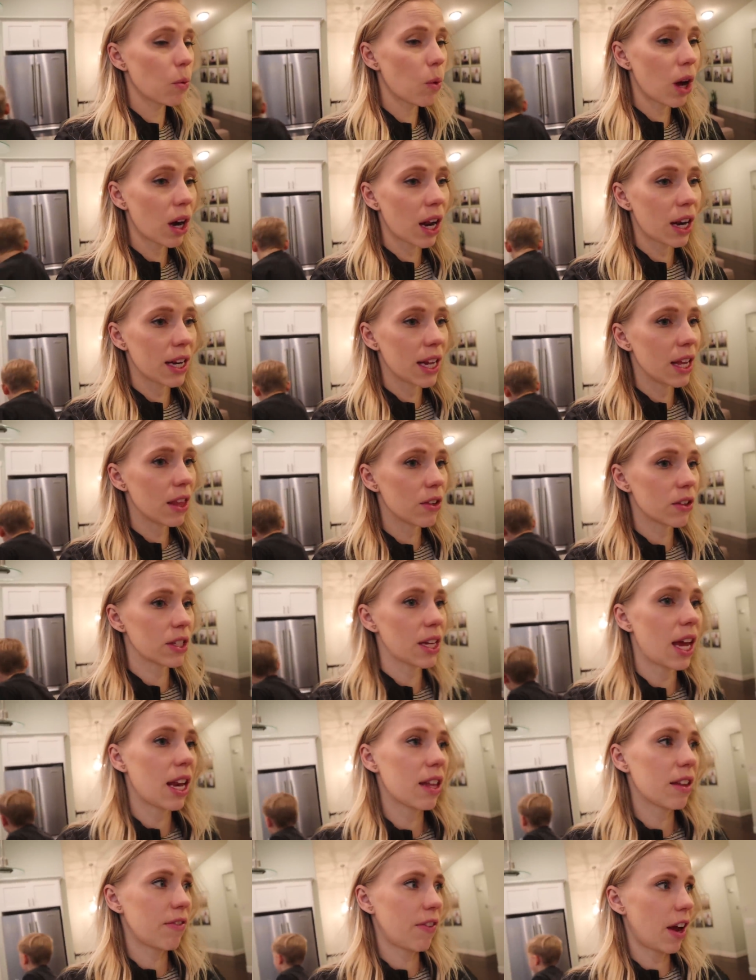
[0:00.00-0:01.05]
one on either
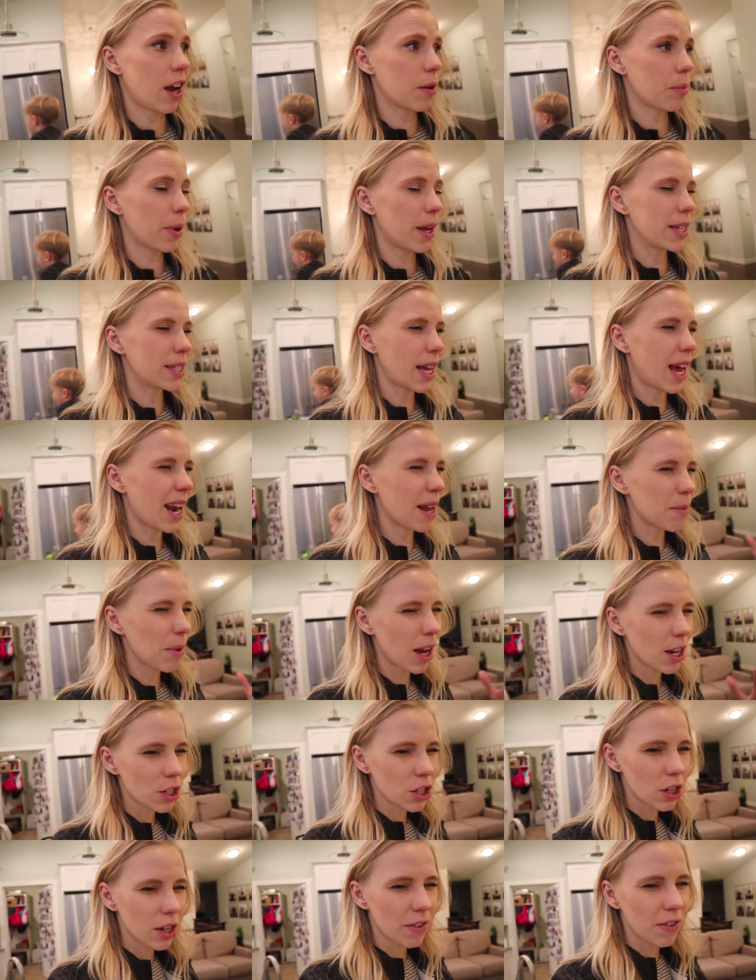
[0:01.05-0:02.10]
side of the fireplace and I'm
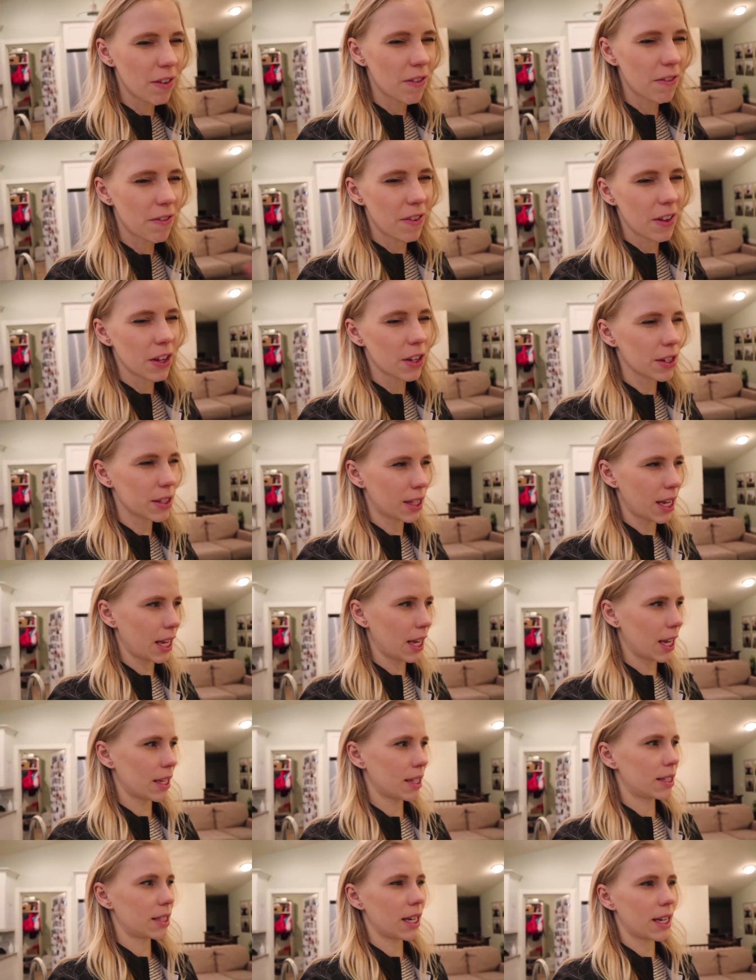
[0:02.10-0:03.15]
not sure if it feels like
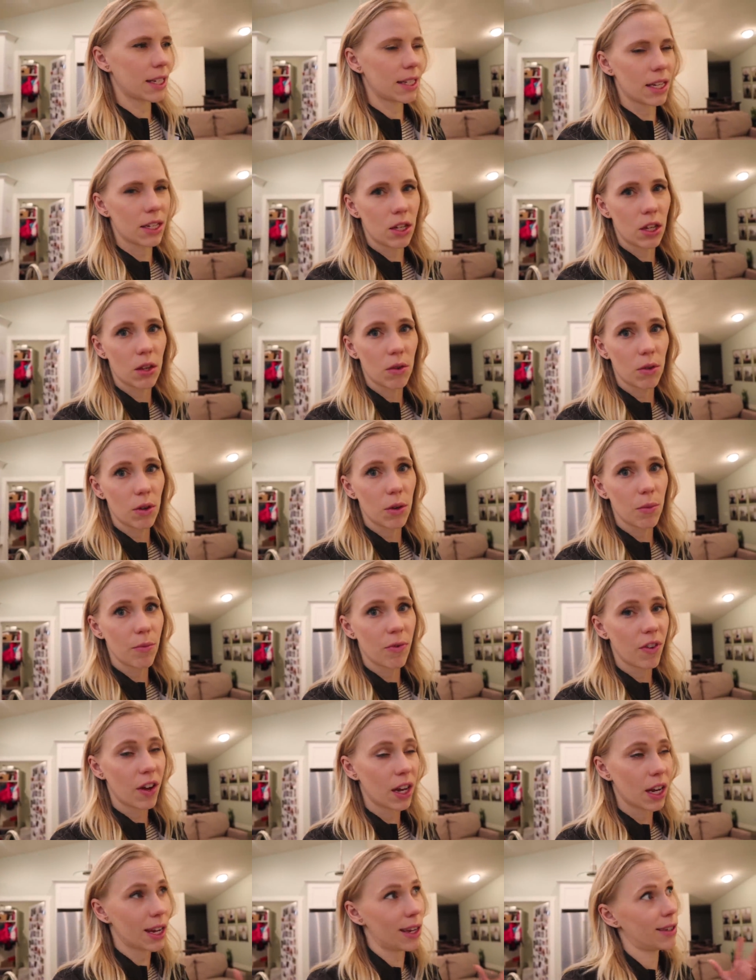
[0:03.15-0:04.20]
it sticks into the room
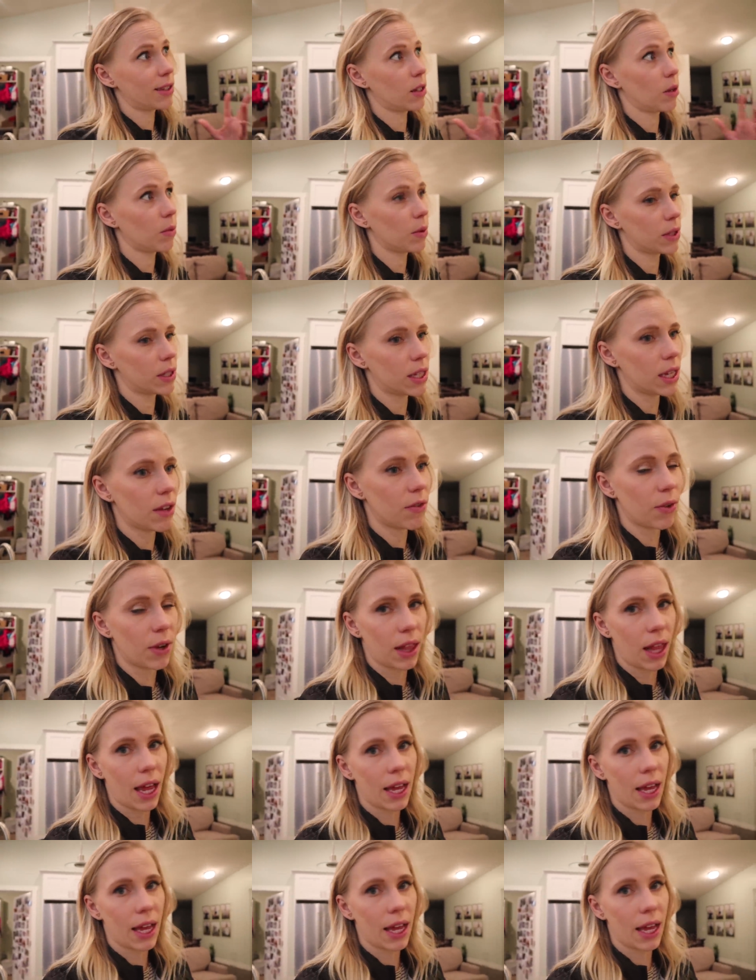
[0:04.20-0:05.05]
funny, so we'll see if we